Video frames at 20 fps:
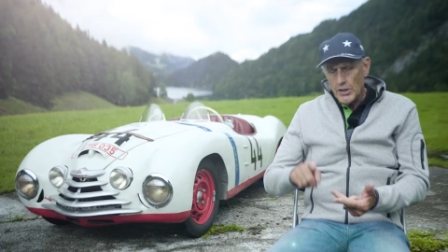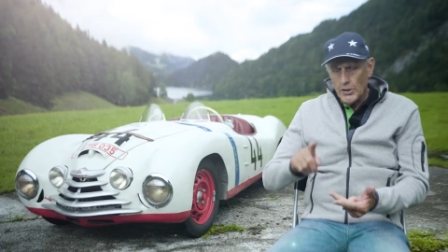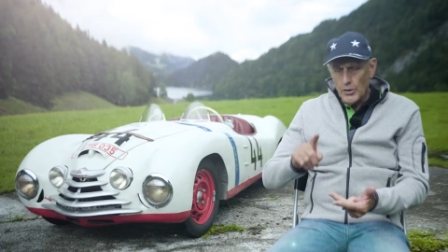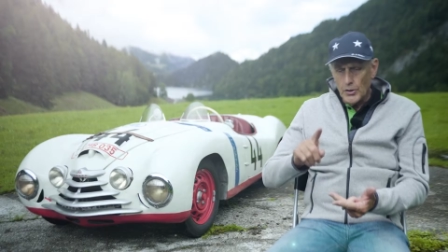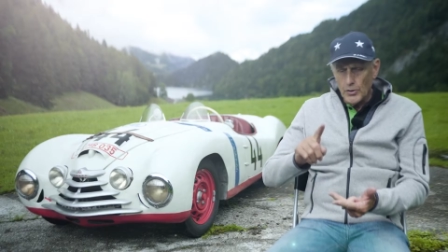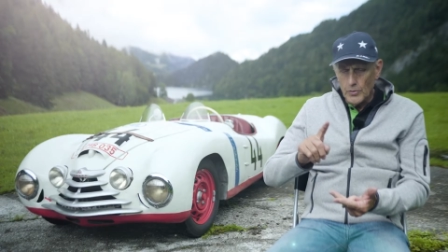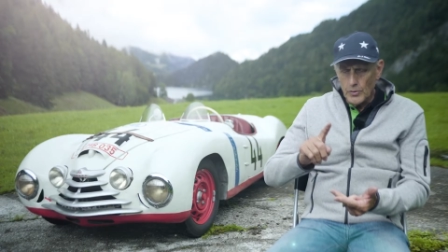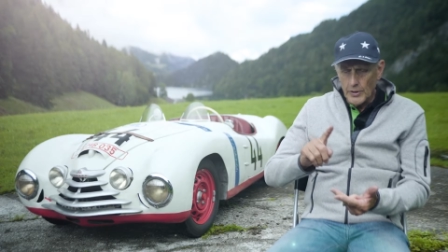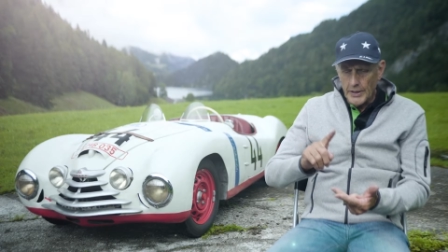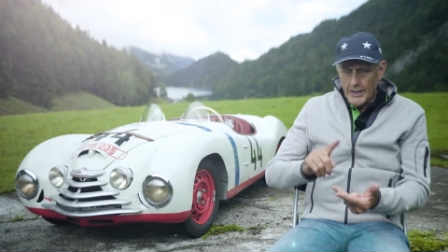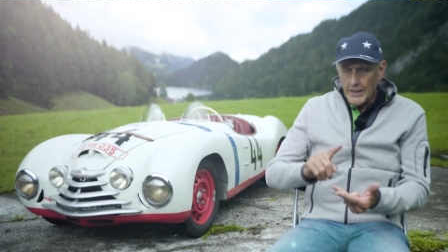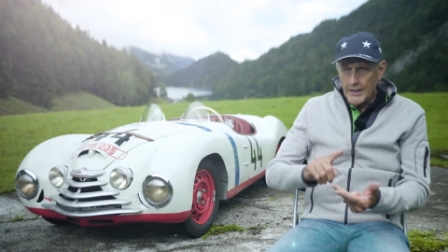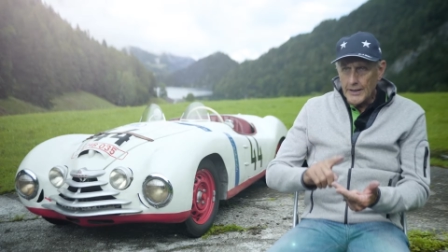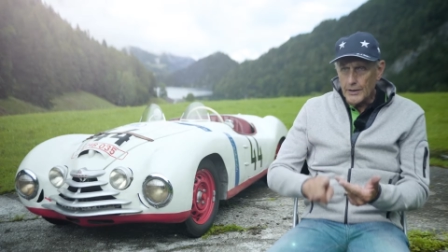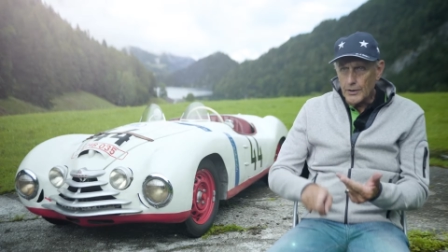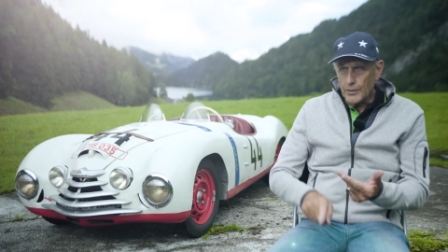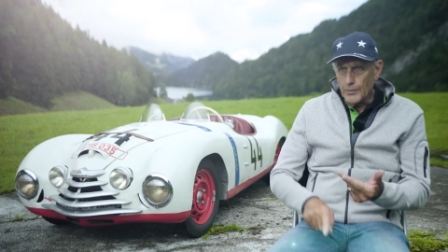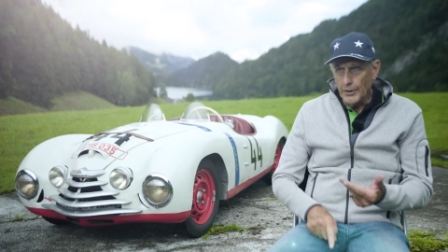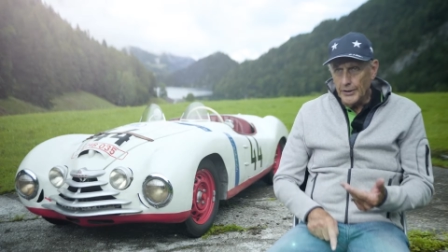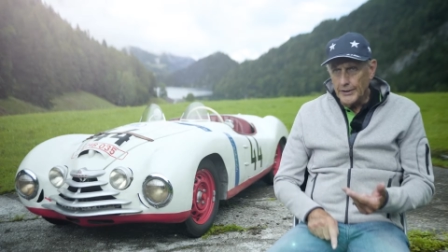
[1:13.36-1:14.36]
no
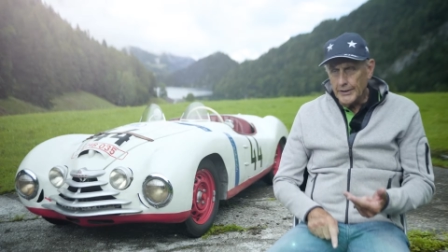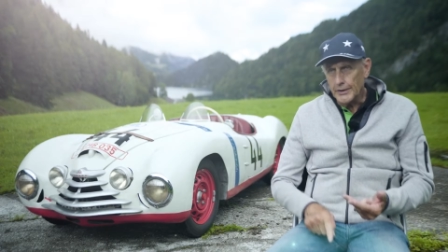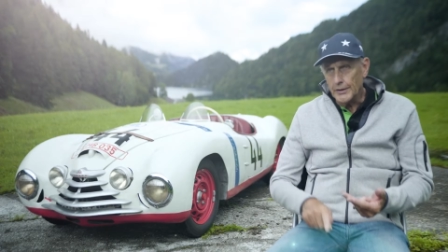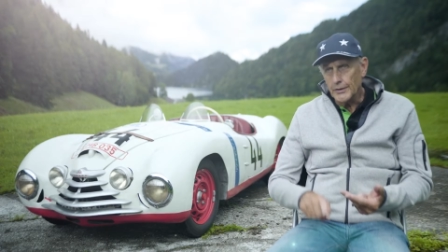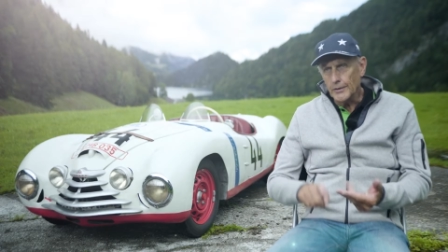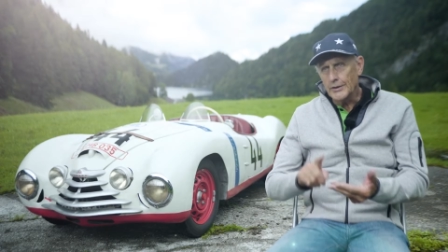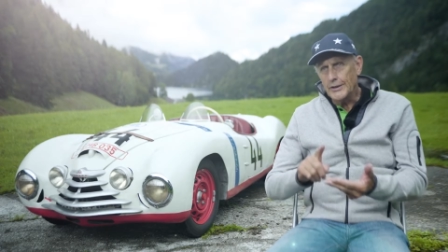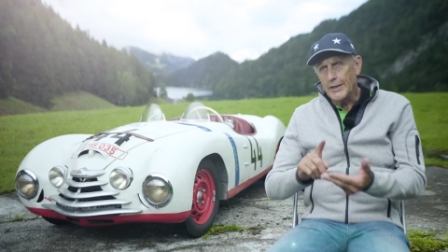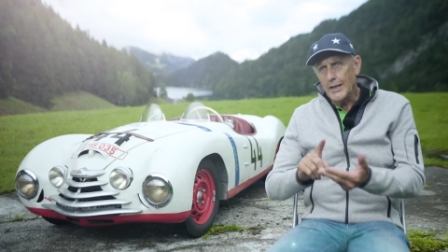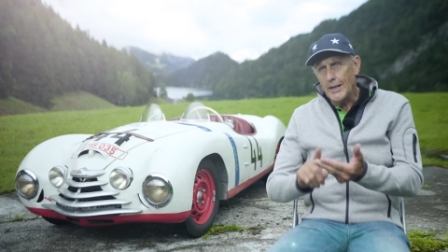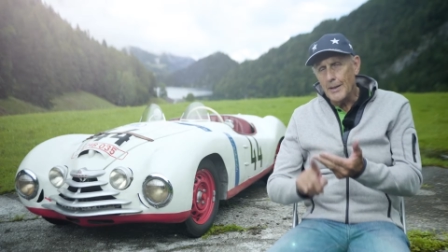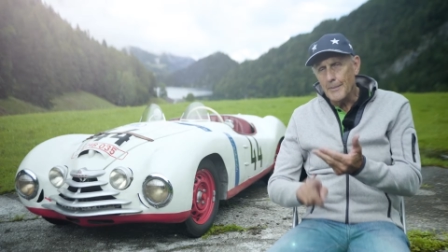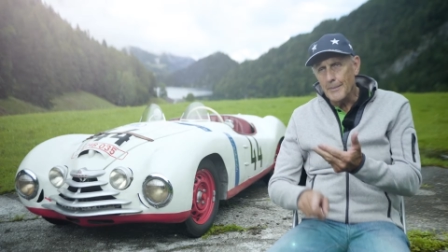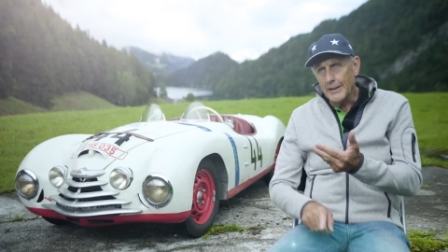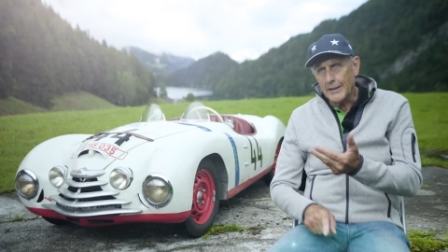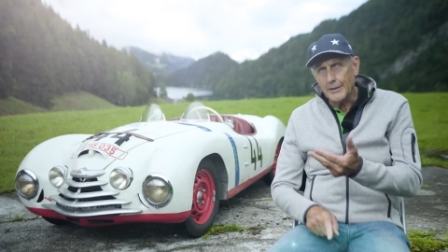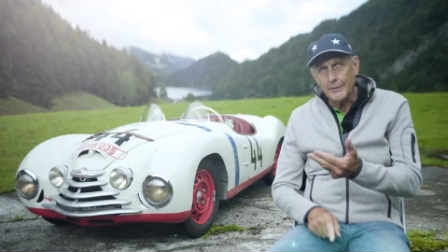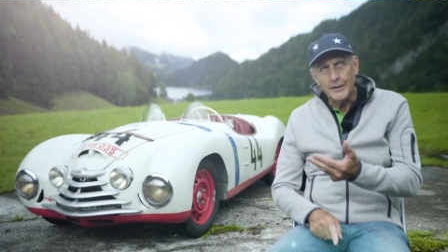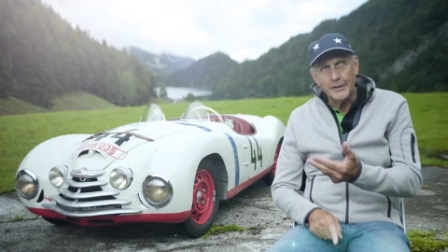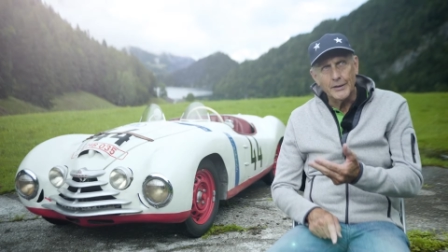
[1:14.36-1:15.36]
electronic, no
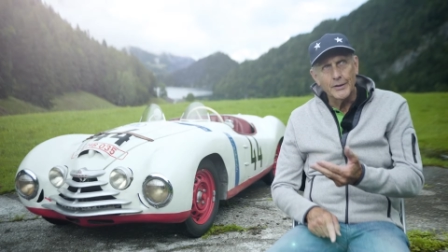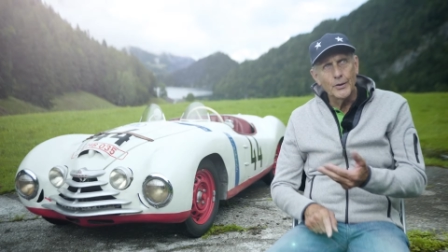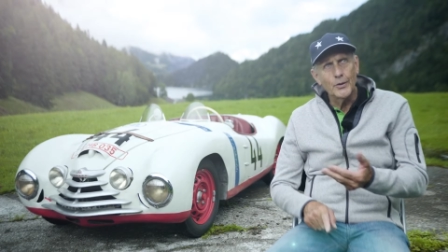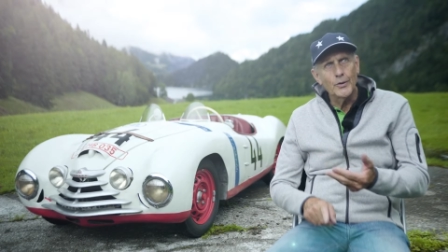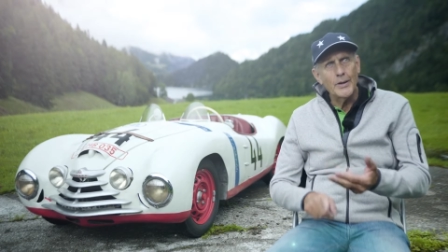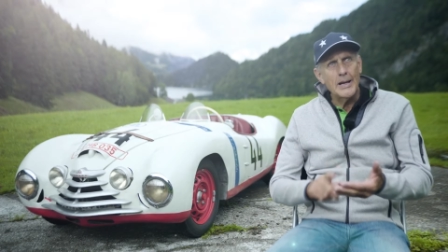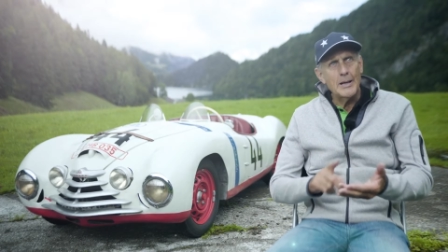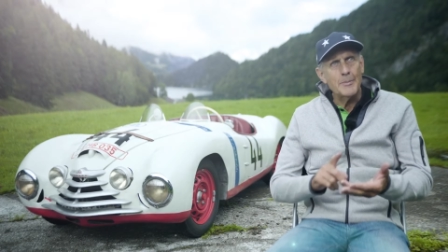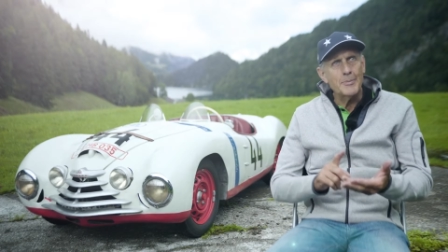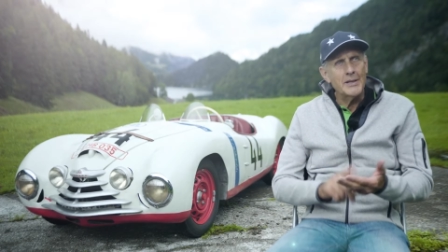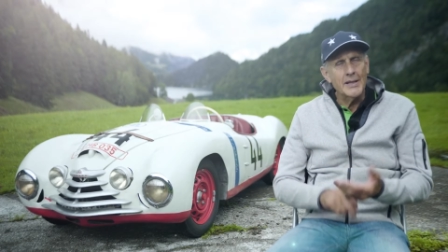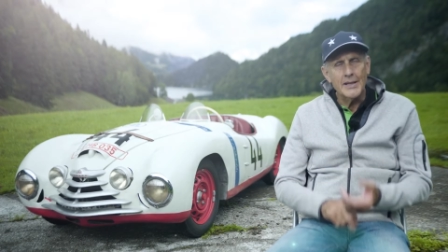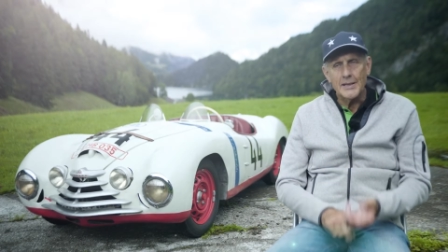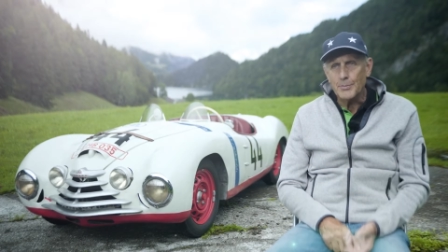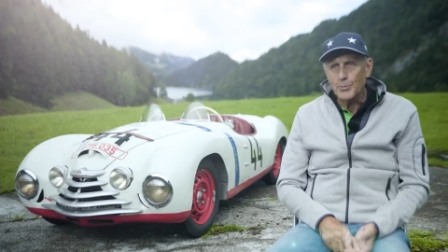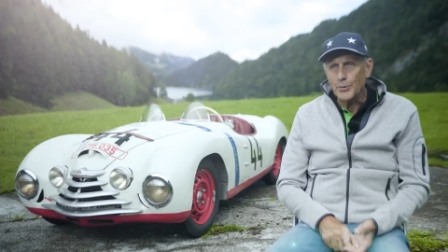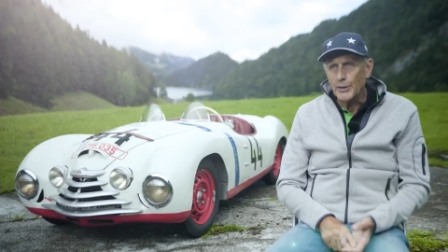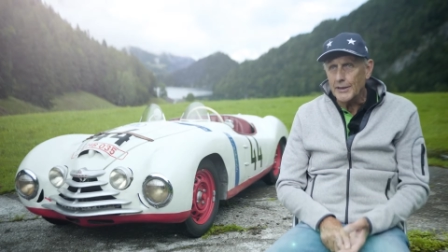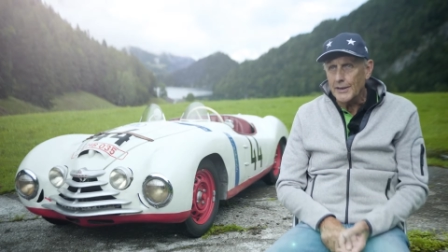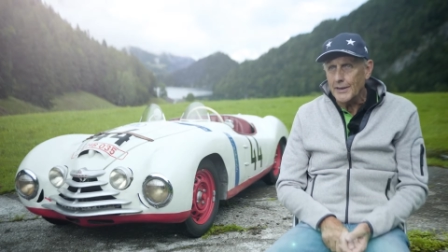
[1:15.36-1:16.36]
telemetric, no ABS
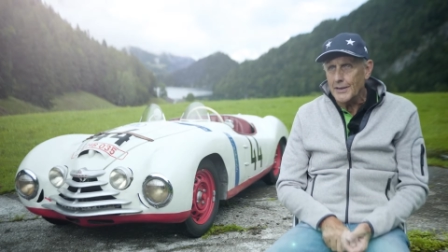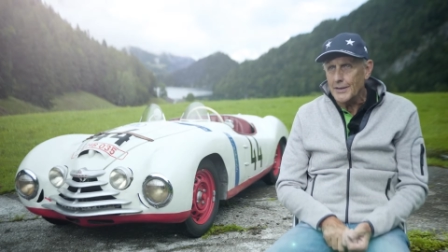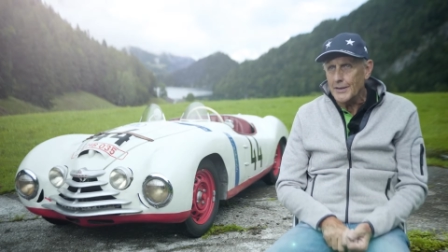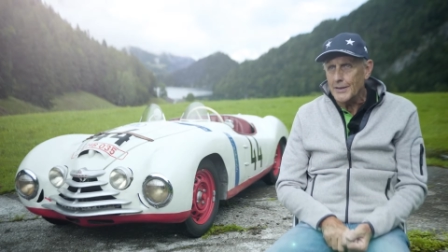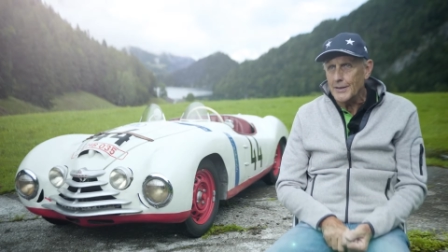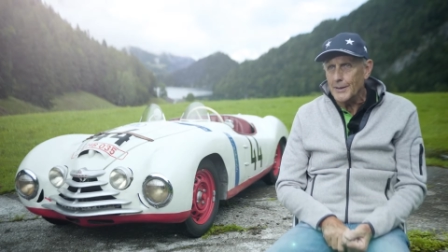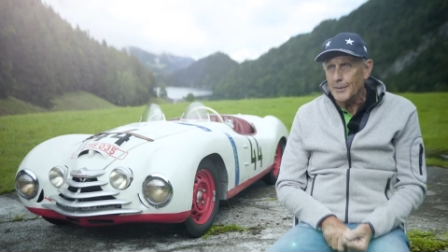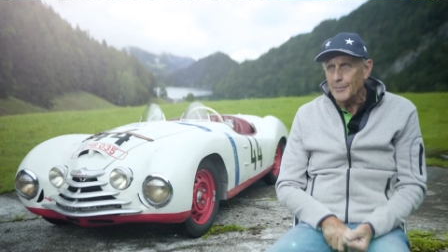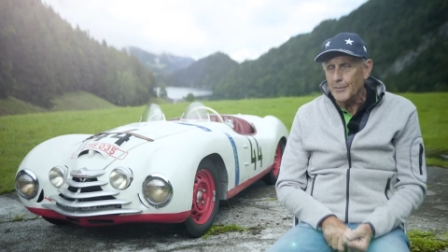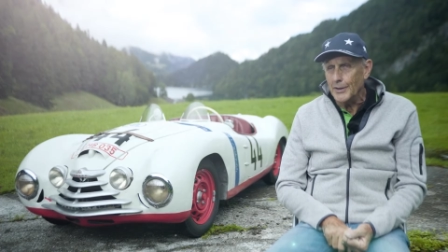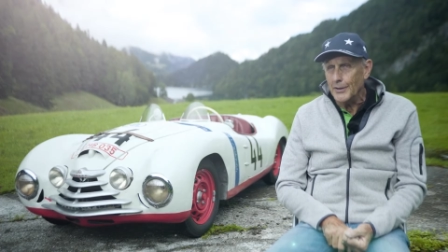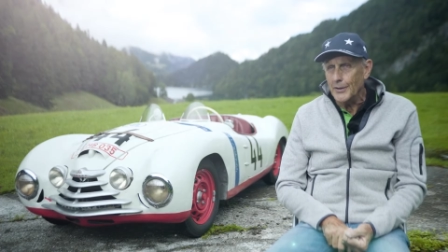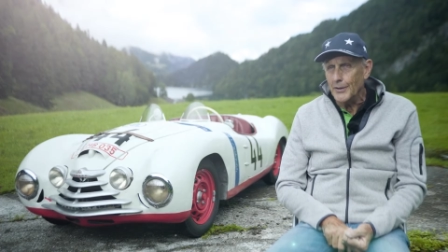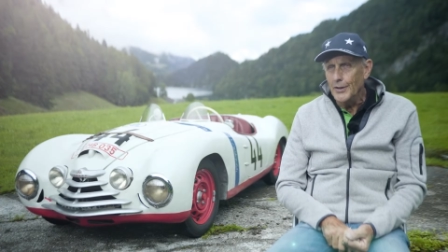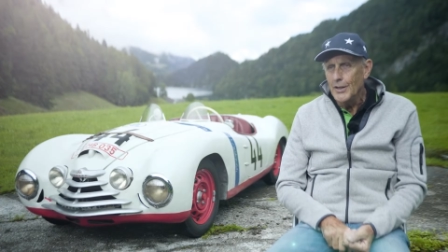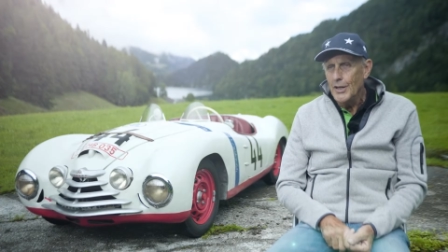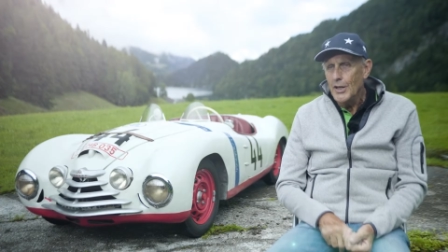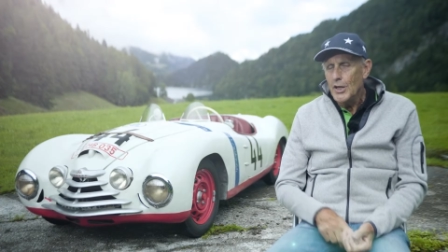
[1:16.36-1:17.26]
braking system, you know.